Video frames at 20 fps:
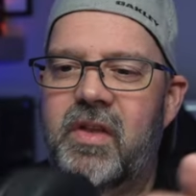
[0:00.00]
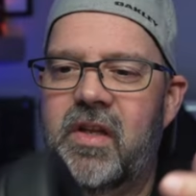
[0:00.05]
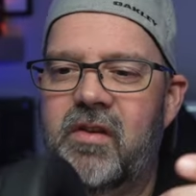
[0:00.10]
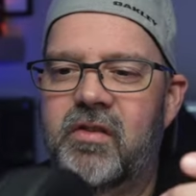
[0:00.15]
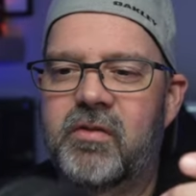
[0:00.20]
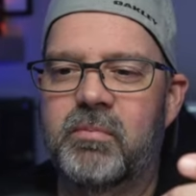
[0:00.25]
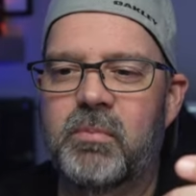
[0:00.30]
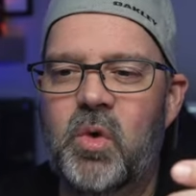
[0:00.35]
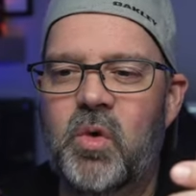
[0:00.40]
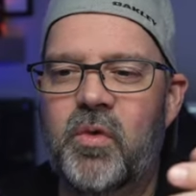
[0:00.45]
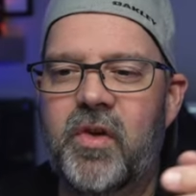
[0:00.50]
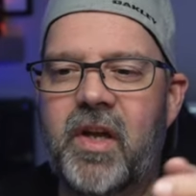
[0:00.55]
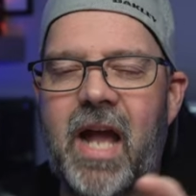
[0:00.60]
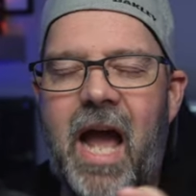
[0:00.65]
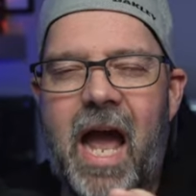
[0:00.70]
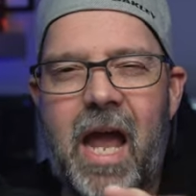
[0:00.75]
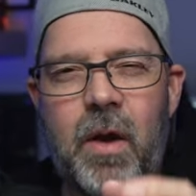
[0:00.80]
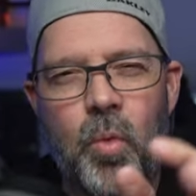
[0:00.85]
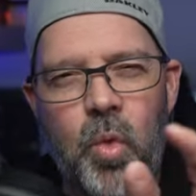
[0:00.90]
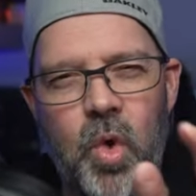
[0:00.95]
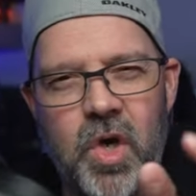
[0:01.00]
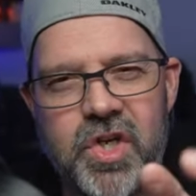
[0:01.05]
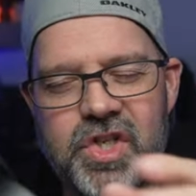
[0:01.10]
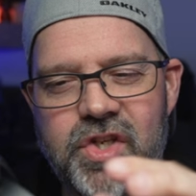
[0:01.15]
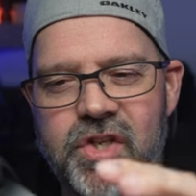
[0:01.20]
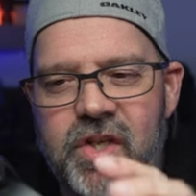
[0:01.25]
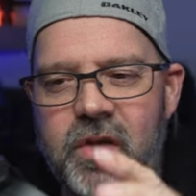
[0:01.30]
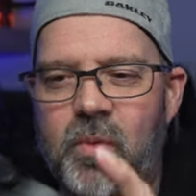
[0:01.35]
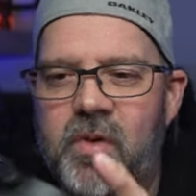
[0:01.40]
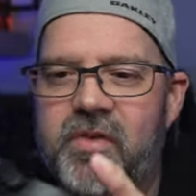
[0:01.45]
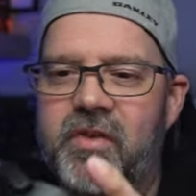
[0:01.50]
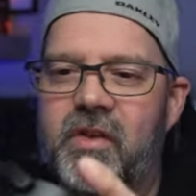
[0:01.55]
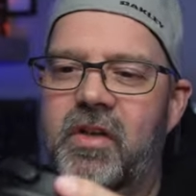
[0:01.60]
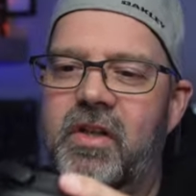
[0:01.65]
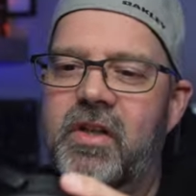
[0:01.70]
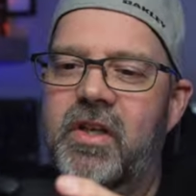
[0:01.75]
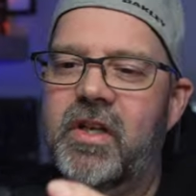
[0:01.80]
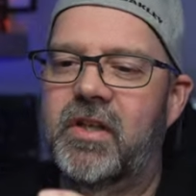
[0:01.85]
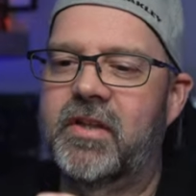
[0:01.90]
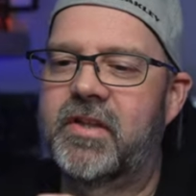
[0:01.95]
these moving, I wish it was a
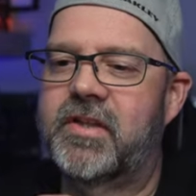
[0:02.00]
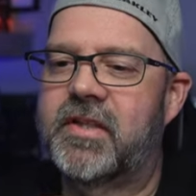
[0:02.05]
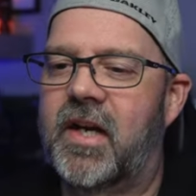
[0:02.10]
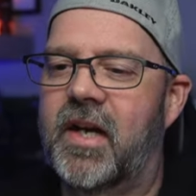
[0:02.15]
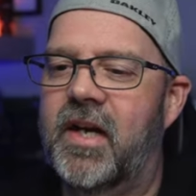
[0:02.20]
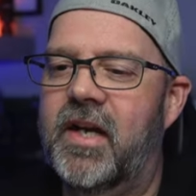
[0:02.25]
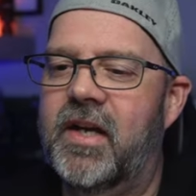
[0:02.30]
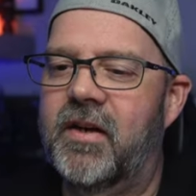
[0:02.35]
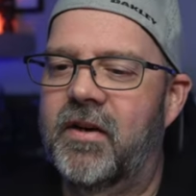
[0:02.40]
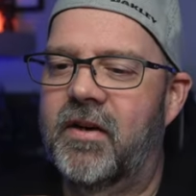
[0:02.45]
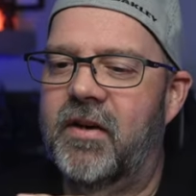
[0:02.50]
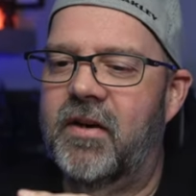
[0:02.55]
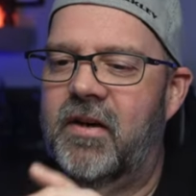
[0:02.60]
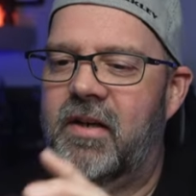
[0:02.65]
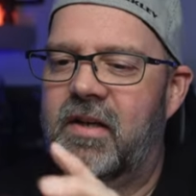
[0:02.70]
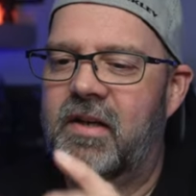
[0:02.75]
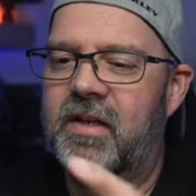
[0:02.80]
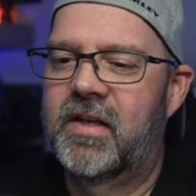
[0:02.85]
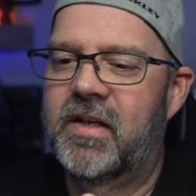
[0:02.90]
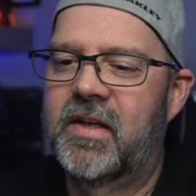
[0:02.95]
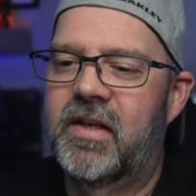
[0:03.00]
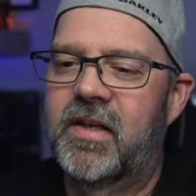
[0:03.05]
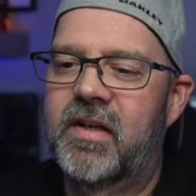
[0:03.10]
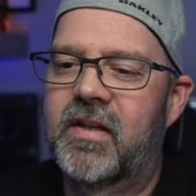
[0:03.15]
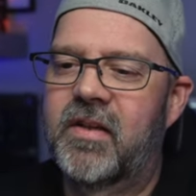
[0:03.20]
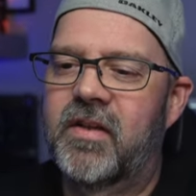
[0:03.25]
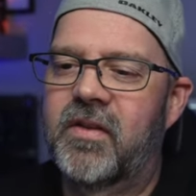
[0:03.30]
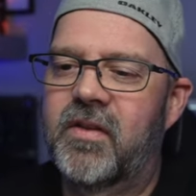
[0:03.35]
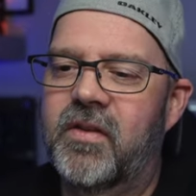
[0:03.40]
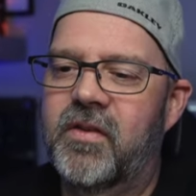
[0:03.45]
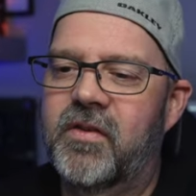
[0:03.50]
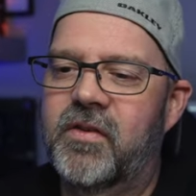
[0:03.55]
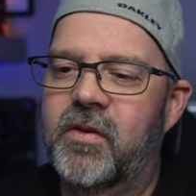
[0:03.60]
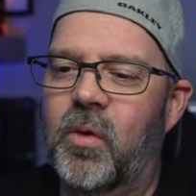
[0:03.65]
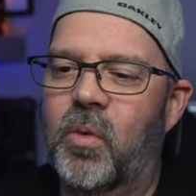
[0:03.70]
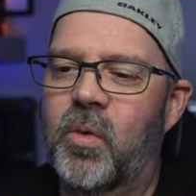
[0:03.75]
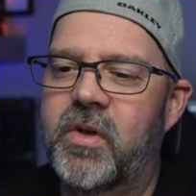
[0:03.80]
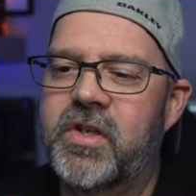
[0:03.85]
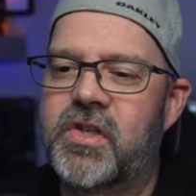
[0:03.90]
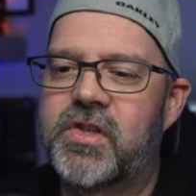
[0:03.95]
little tighter so
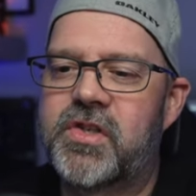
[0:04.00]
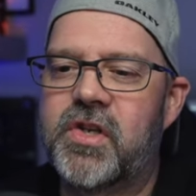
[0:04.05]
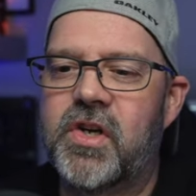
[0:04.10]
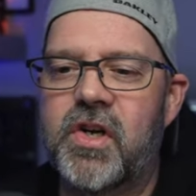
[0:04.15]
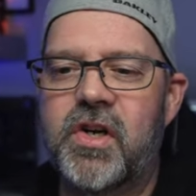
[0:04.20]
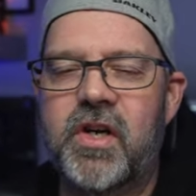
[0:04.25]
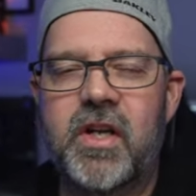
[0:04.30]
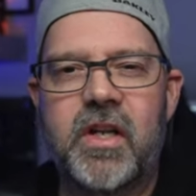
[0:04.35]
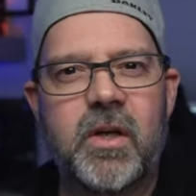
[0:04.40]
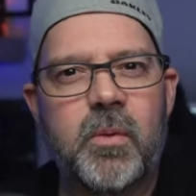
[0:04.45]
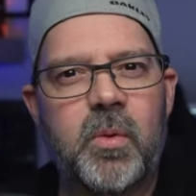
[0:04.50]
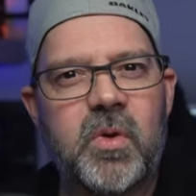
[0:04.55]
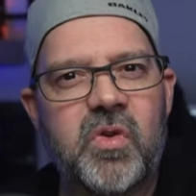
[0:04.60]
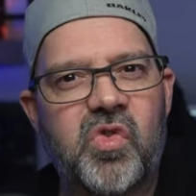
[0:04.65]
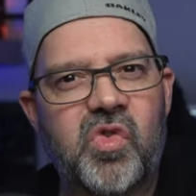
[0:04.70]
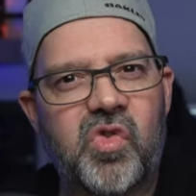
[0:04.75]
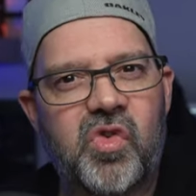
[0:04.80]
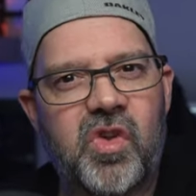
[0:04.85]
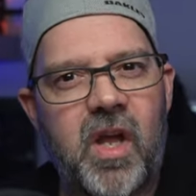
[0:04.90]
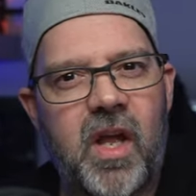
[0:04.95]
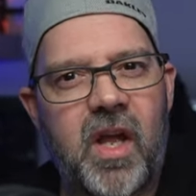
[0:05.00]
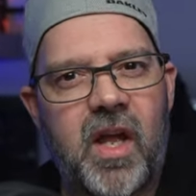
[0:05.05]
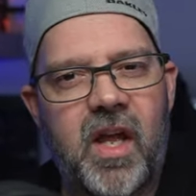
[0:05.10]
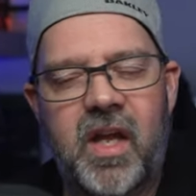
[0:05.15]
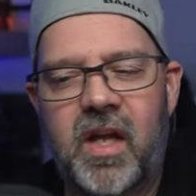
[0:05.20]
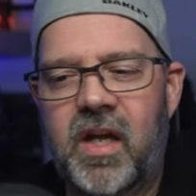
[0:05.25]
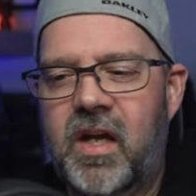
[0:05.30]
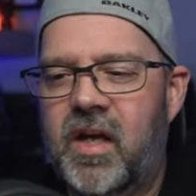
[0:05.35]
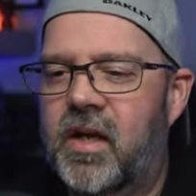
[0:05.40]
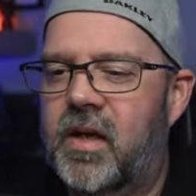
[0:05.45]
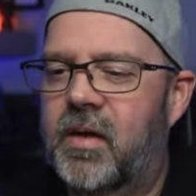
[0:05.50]
when you turned it, it would stay.